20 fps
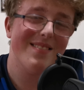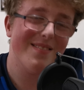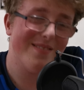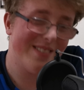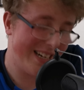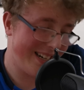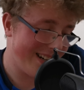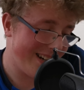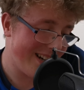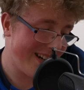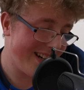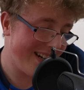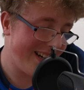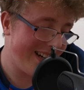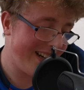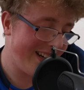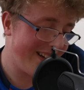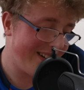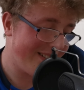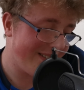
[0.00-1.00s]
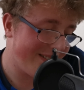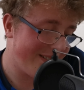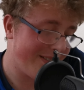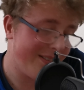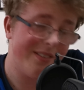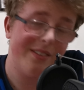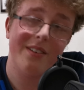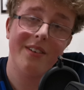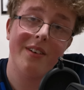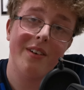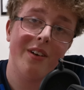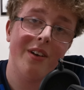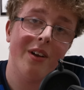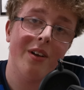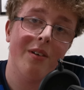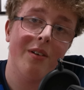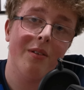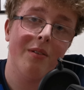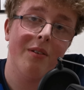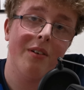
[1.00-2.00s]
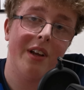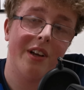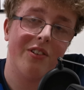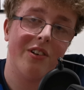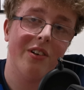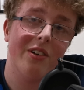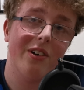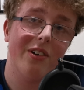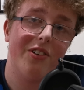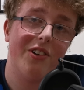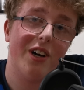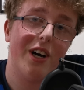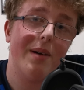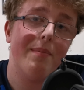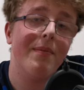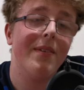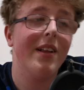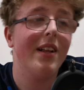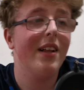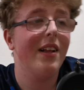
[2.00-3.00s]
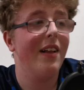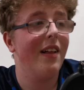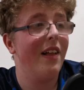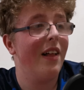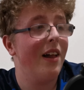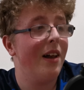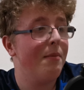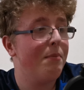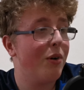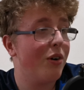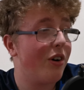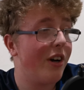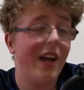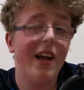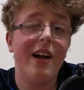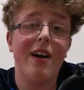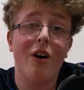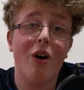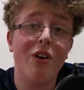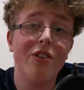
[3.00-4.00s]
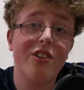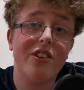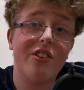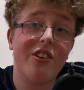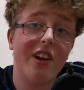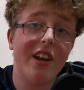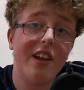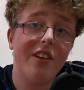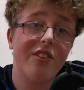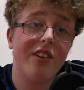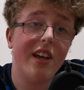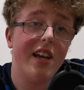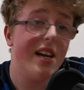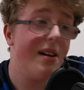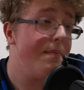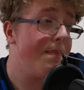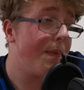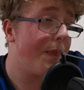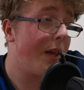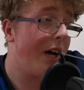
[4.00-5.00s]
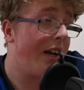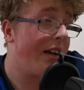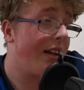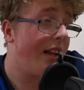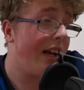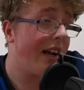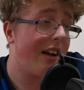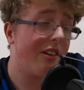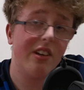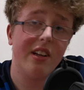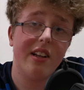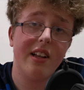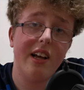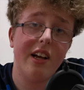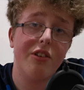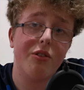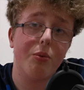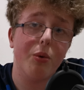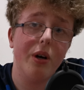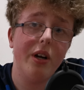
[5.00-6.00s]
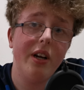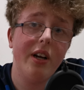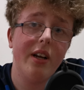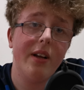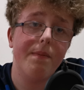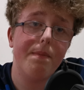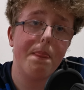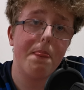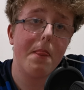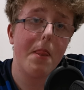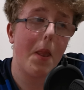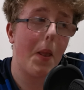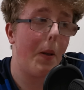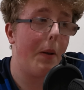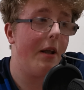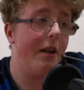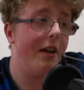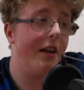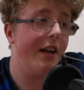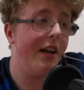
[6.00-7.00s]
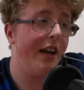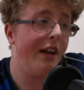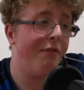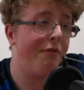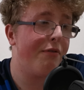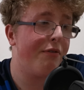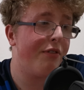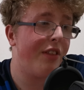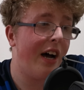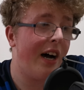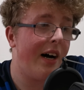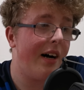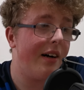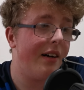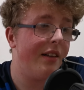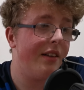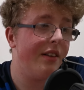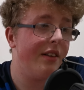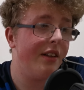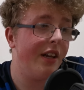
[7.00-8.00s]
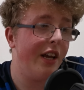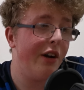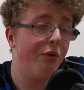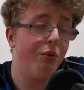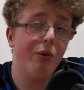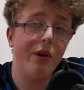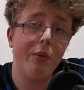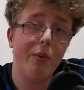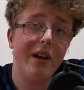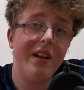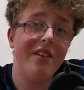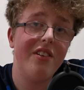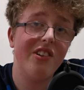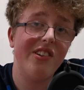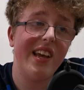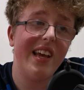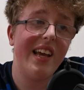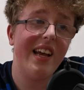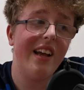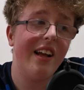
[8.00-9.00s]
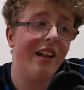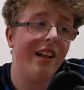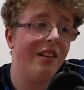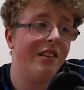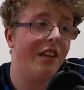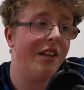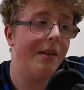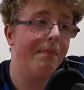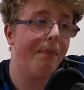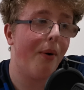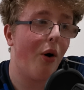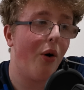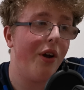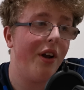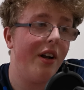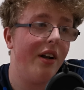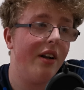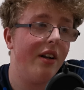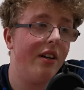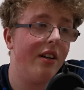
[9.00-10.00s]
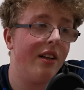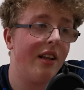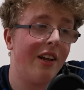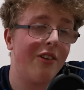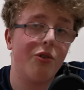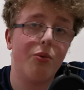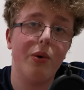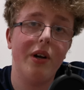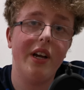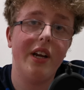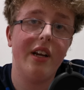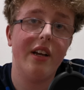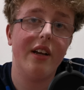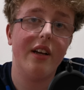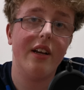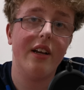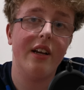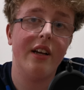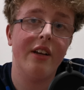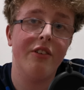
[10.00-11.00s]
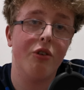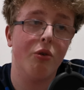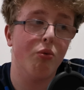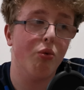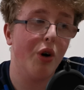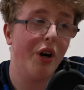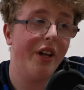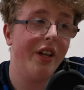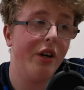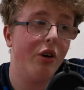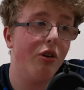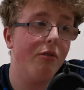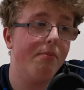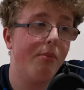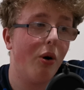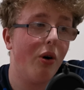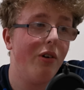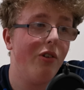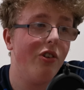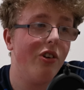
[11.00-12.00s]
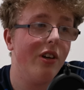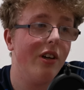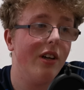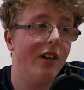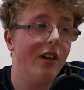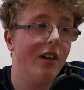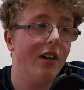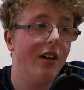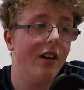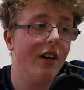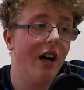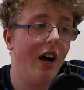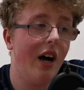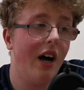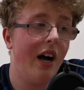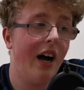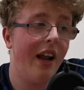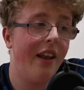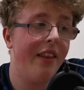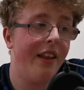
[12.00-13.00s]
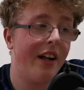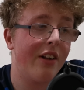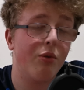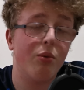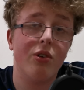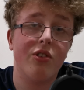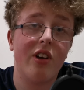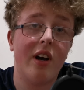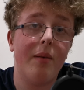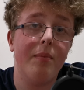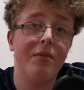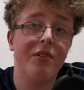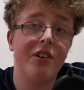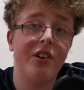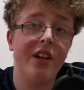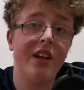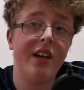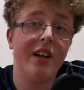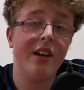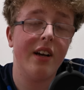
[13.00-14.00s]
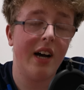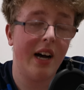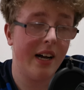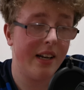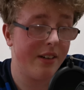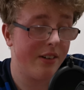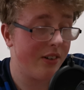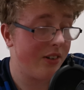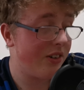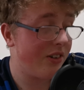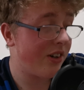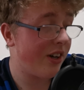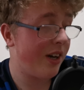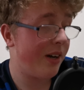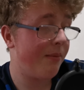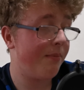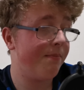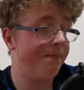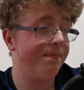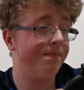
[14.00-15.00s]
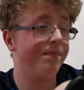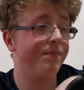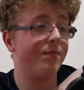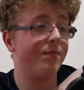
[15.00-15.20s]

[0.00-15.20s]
in next to no time. But yeah, on to today's game, and like I said last week, if we win today, then the point last week is a really good point, and that's what's happened today. And